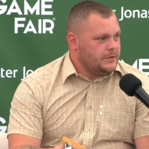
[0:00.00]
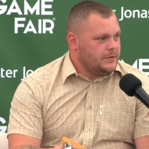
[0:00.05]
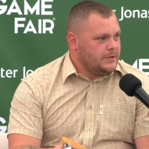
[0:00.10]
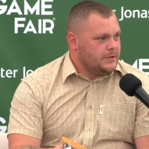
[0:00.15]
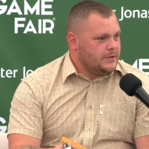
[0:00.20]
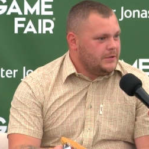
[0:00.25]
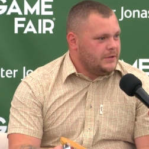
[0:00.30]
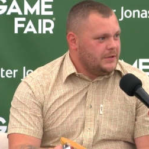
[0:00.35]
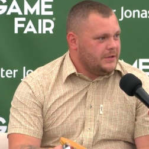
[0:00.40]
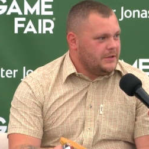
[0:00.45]

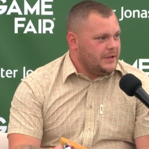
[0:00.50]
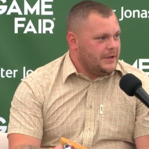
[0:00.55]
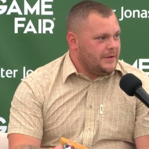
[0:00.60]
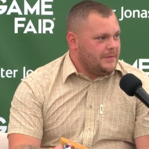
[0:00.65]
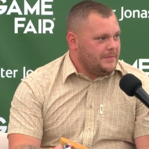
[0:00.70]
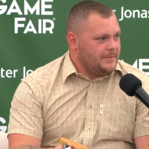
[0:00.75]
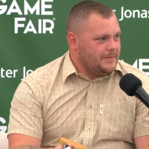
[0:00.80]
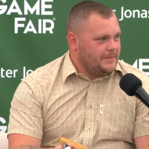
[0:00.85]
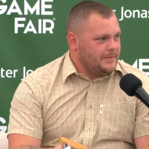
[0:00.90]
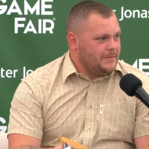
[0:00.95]
and yet
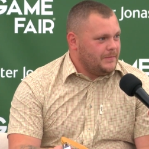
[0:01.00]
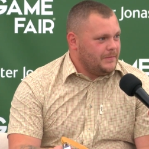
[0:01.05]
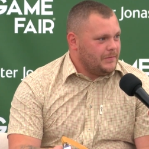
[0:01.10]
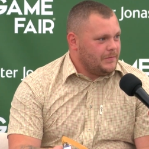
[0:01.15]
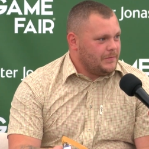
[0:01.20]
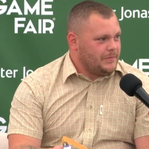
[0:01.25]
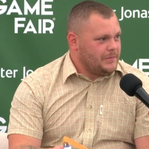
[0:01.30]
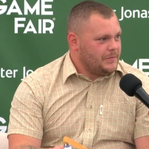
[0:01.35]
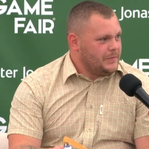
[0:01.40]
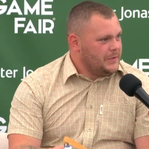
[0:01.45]
yep. it's
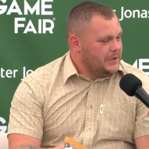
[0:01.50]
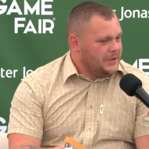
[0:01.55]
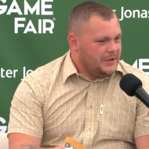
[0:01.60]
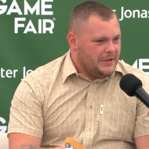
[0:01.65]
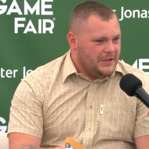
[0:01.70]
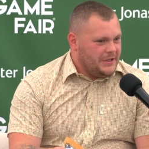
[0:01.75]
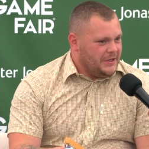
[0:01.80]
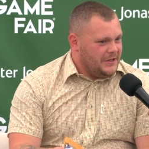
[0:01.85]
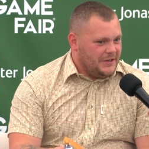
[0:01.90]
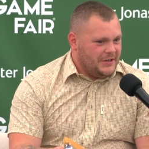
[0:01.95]
not, is it?
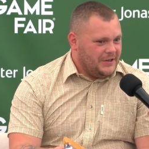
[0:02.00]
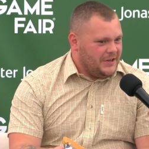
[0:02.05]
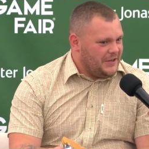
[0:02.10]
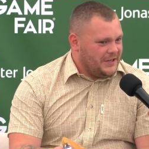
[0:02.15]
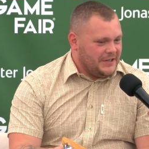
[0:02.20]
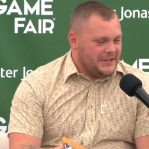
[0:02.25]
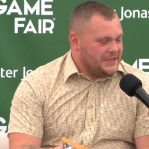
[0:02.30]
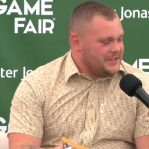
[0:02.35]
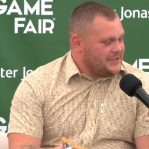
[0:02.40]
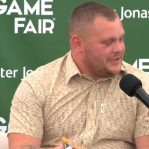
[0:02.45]
Not
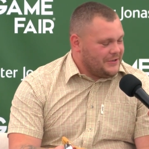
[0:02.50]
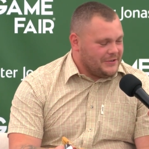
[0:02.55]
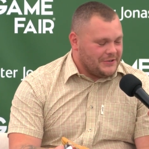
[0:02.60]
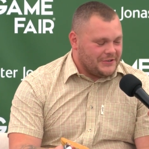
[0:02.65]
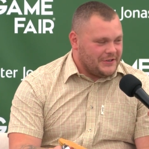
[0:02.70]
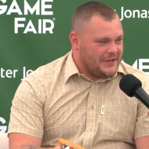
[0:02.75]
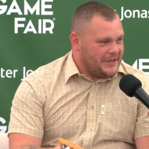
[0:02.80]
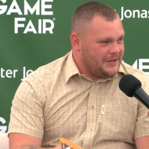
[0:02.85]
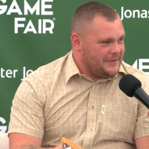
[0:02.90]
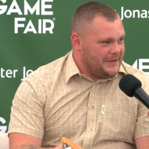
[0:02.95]
in this
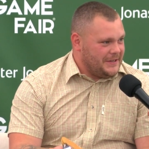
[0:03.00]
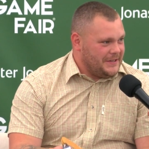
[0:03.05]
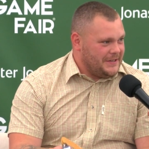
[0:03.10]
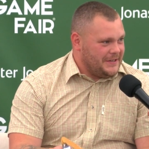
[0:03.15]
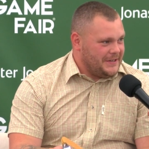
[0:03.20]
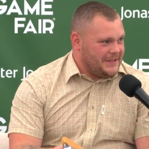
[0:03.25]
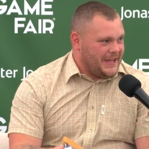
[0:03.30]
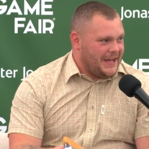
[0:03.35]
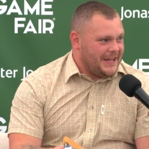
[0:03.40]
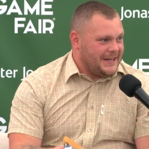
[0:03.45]
country, anyway.
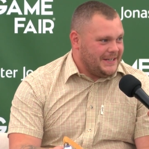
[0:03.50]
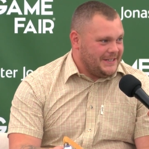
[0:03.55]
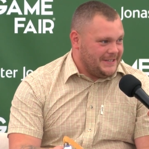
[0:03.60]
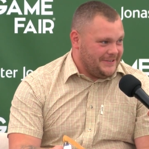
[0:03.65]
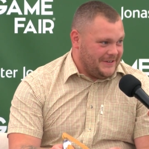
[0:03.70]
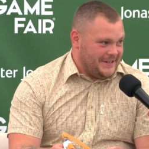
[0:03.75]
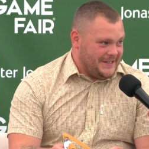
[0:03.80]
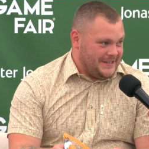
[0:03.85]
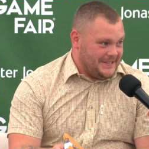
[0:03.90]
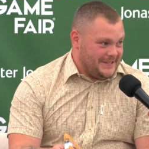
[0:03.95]

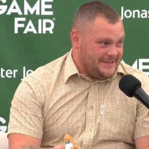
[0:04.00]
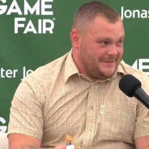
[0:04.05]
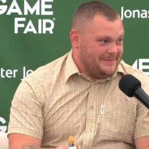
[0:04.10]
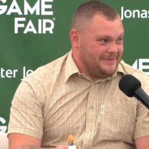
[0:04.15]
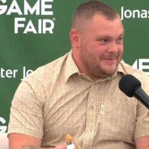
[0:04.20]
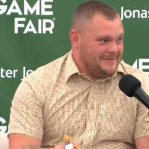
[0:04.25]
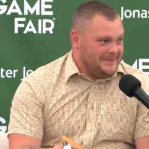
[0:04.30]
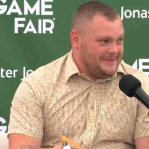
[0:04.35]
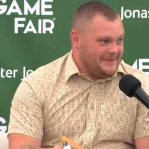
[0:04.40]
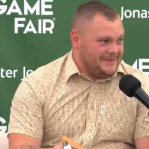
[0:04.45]
Canada it is.
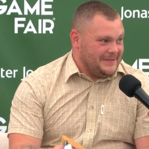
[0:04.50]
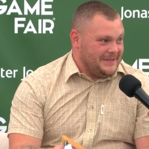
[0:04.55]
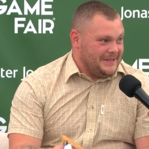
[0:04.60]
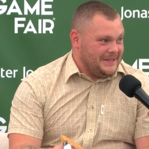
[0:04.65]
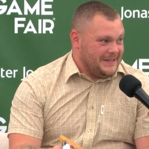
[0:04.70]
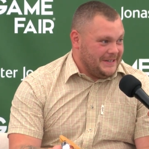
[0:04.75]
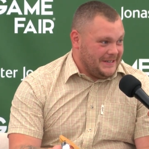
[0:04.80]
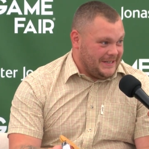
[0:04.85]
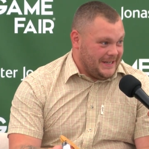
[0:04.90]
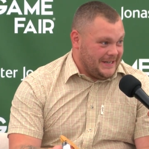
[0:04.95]
Is it
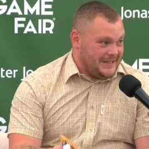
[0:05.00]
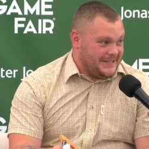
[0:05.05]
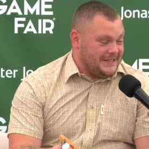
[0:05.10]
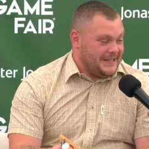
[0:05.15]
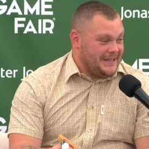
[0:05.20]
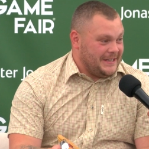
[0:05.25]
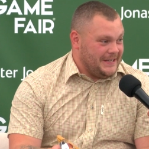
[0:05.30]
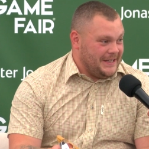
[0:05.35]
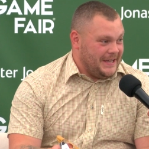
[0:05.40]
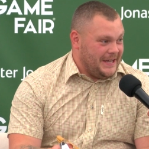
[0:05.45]
in really?
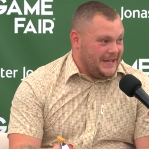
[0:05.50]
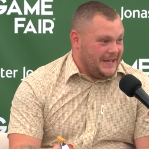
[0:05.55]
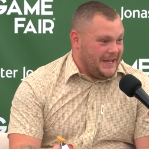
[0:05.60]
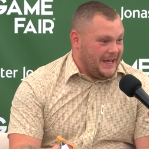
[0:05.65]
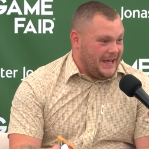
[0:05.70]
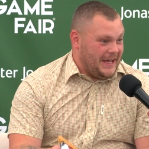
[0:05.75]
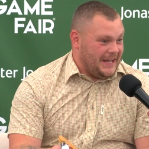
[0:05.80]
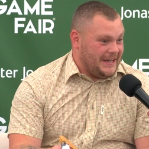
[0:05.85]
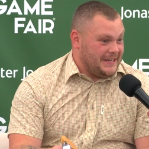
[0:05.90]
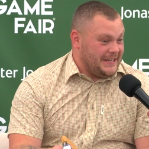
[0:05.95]
Canada, yeah.
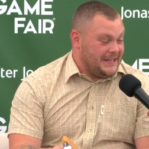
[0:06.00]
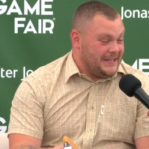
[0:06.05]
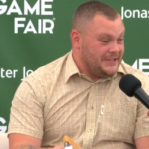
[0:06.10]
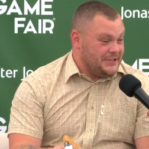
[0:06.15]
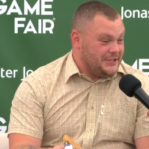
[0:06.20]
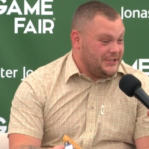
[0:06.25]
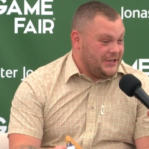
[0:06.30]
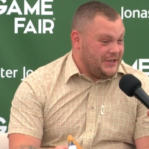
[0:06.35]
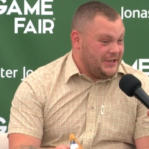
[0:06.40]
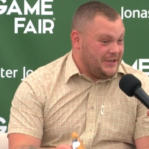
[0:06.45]
And
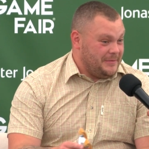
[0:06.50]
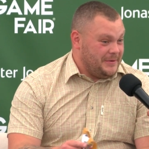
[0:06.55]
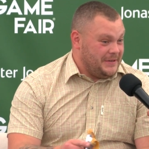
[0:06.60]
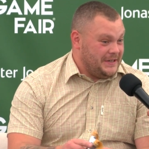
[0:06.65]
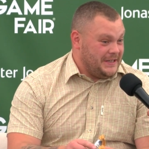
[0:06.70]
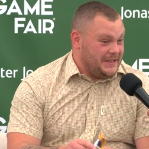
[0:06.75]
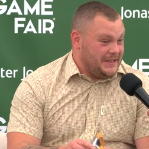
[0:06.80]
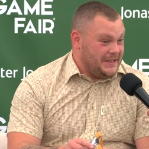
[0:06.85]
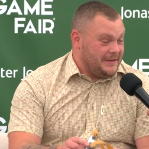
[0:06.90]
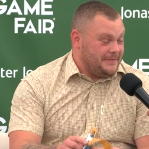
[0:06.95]
in
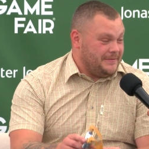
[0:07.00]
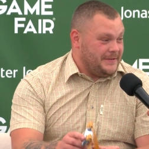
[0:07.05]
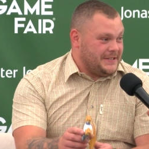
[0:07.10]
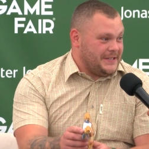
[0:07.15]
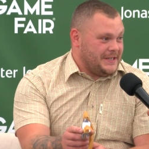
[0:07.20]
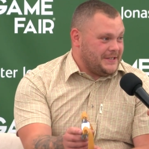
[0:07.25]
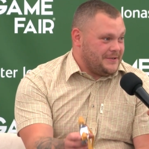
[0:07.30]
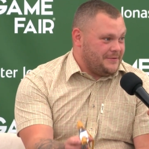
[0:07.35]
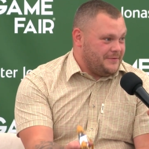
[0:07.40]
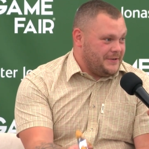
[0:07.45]
Germany, if it
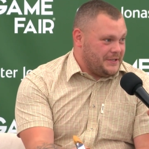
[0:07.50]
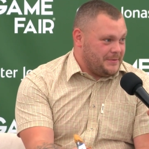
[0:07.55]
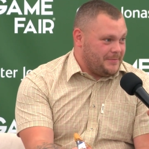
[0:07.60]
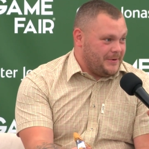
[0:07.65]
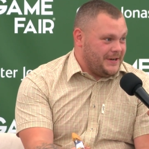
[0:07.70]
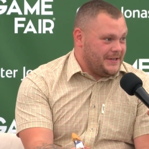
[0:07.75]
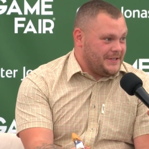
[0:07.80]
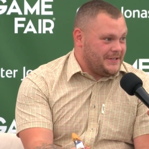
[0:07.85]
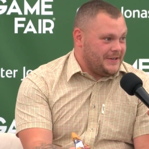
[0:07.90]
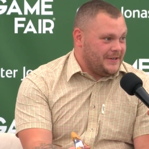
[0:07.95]
has a wrist
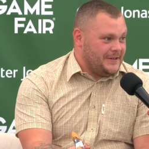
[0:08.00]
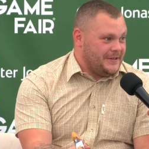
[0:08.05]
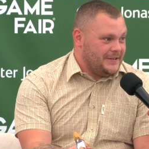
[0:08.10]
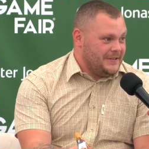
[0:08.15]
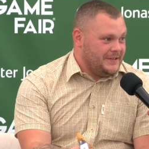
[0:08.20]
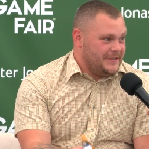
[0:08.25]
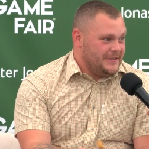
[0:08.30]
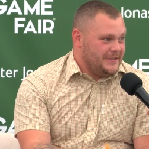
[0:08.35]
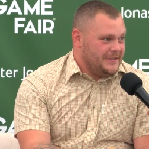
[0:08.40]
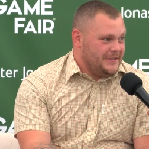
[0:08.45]
brace on.
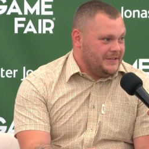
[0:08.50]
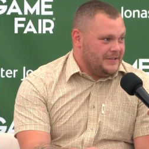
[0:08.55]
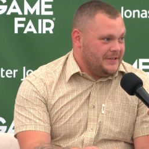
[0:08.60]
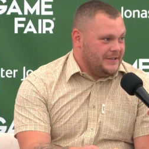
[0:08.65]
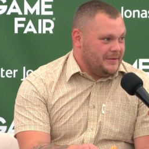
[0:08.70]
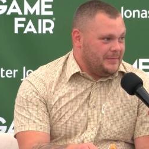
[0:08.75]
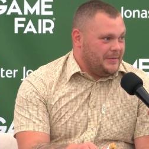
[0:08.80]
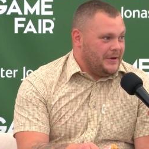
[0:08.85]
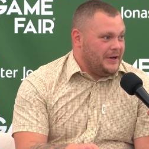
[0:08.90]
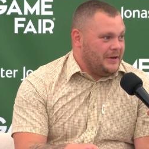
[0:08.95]
Oh,
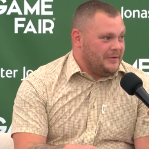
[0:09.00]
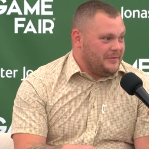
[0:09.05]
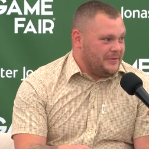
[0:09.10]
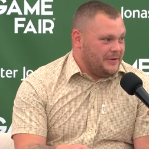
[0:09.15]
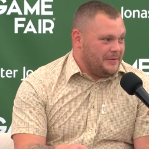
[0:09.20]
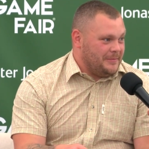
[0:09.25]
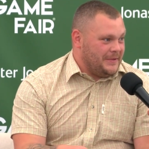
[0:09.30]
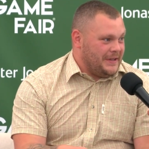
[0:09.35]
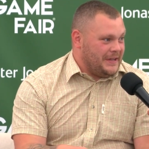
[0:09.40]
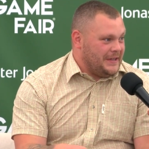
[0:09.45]
really? Apart
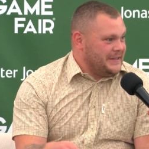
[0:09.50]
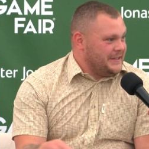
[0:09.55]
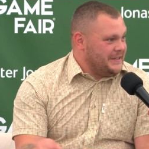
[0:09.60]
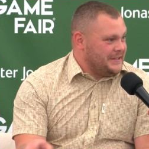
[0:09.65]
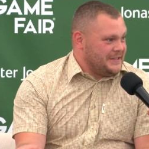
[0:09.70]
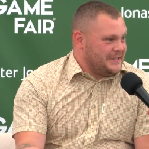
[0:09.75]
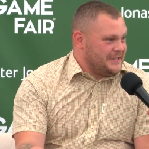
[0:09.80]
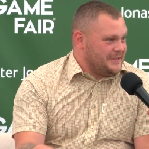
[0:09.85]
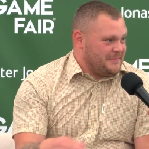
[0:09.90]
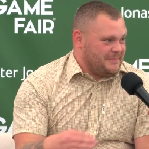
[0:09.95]
from that,
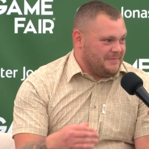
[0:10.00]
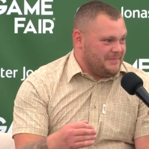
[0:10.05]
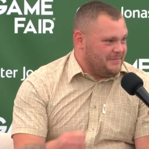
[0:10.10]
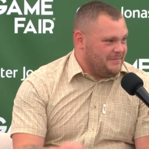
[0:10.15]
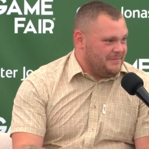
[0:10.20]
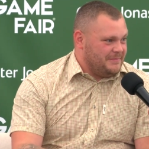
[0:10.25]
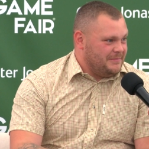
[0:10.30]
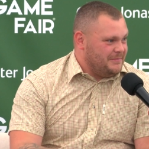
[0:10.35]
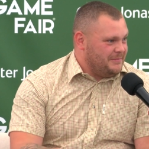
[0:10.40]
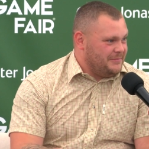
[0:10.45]
it's
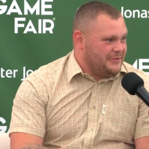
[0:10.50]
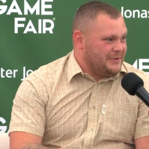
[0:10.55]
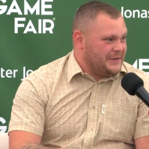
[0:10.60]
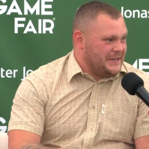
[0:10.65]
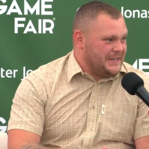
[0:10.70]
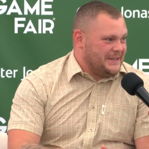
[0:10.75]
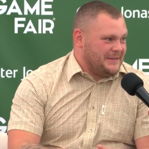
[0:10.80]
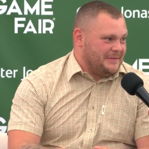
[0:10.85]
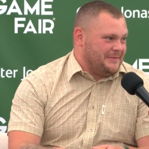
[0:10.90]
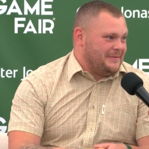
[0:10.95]

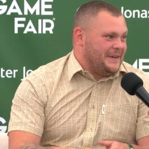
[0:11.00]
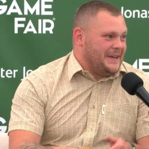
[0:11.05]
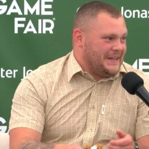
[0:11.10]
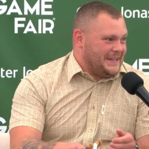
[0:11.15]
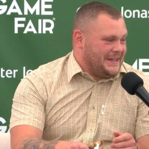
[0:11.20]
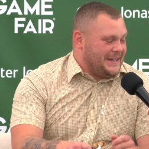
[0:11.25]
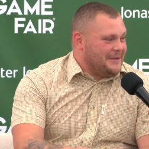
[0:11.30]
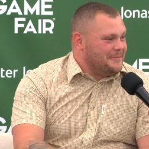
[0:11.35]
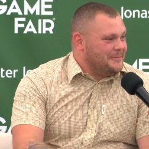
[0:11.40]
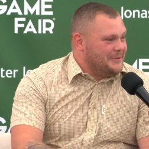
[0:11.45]
pretty fair
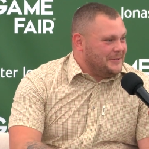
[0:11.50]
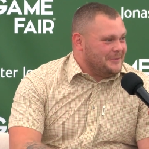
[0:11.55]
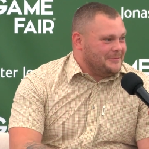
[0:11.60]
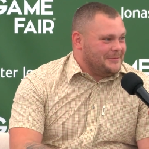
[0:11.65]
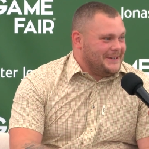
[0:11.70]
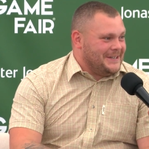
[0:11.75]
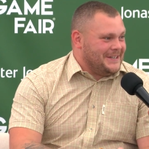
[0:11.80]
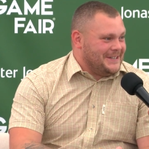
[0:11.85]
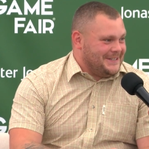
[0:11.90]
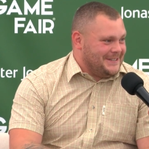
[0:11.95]
game
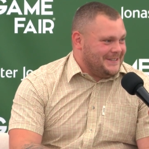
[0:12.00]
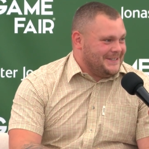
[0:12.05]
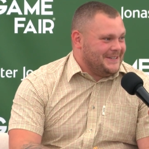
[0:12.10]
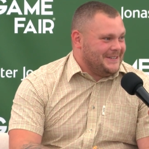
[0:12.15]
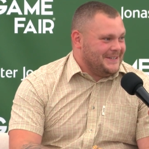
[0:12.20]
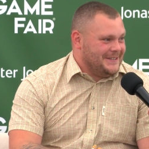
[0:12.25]
worldwide. So